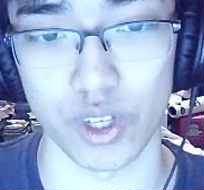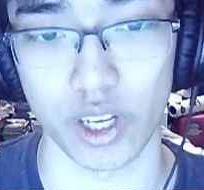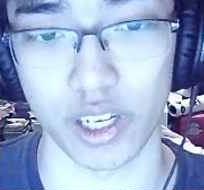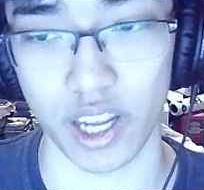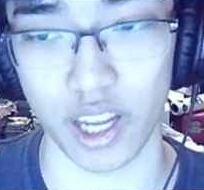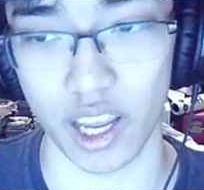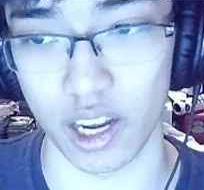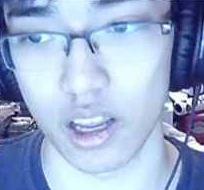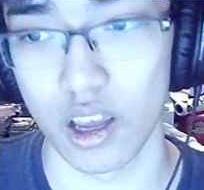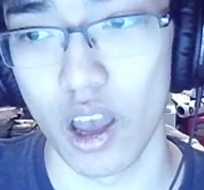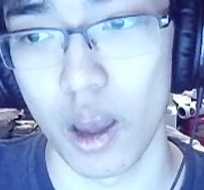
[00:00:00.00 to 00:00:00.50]

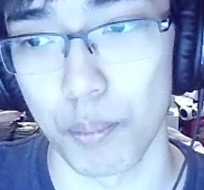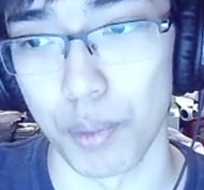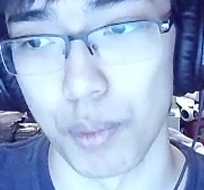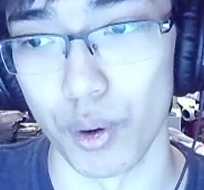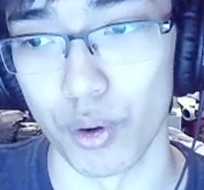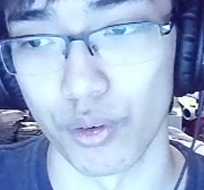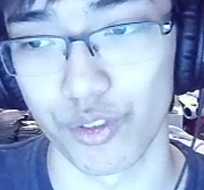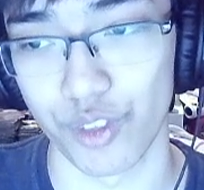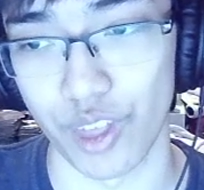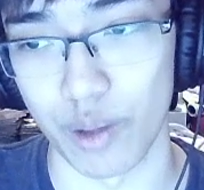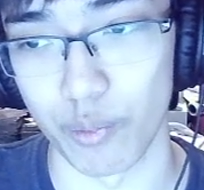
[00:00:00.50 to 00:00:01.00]
Again, both
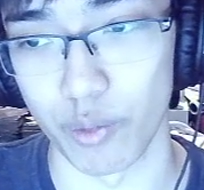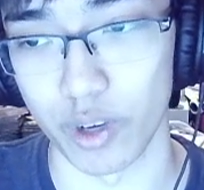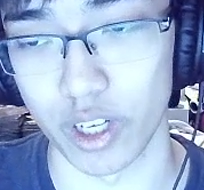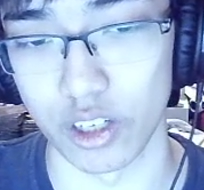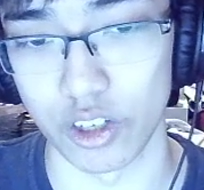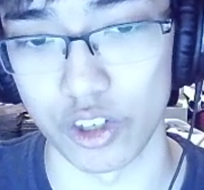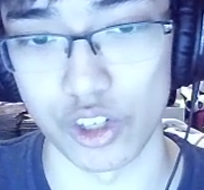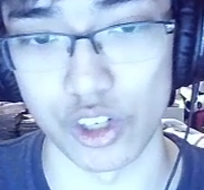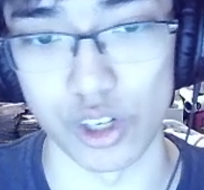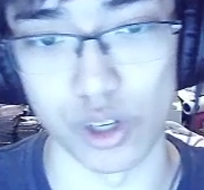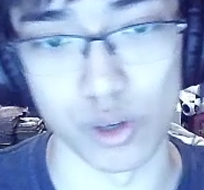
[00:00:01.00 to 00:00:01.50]
of them we
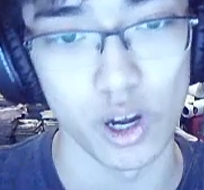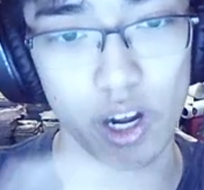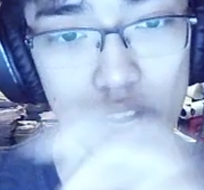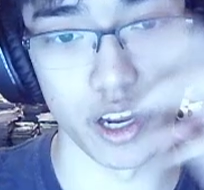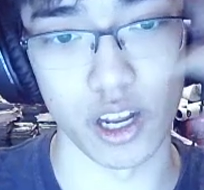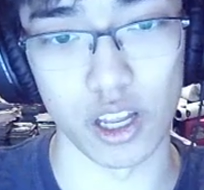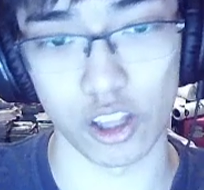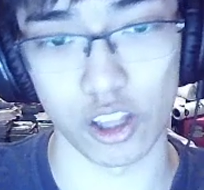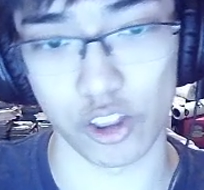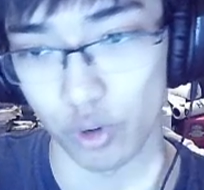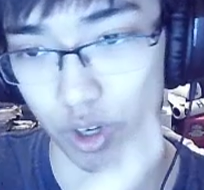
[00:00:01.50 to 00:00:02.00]
can do
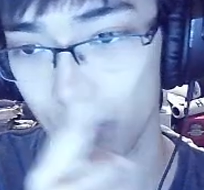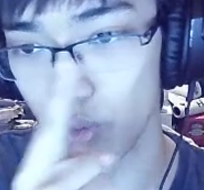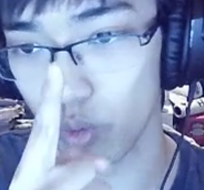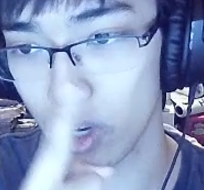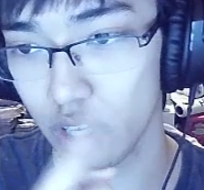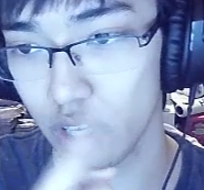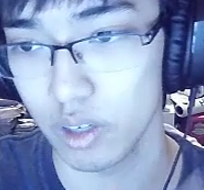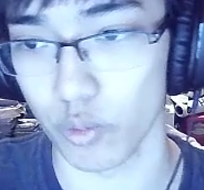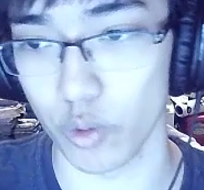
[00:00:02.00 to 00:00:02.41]
a 3-1,